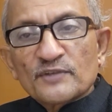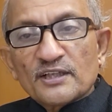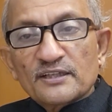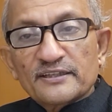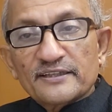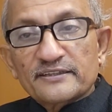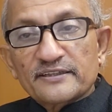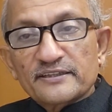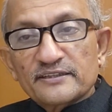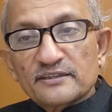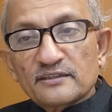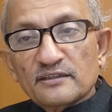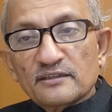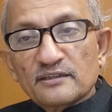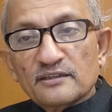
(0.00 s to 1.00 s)

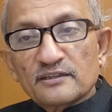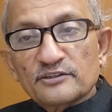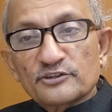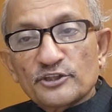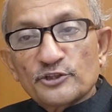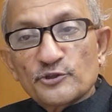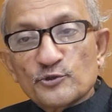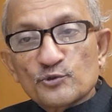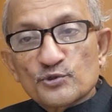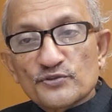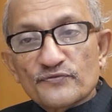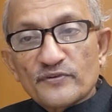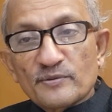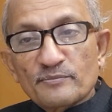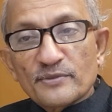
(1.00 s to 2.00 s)
collecting the
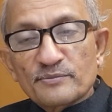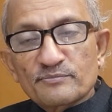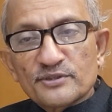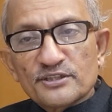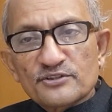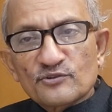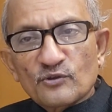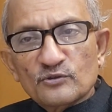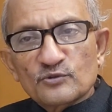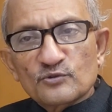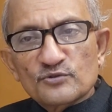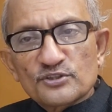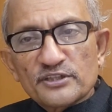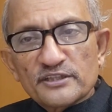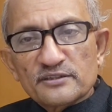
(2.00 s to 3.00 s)
dues from members, all
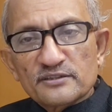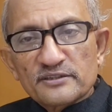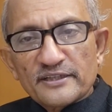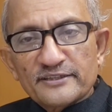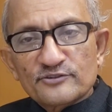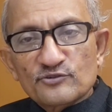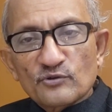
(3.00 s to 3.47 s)
those things, right?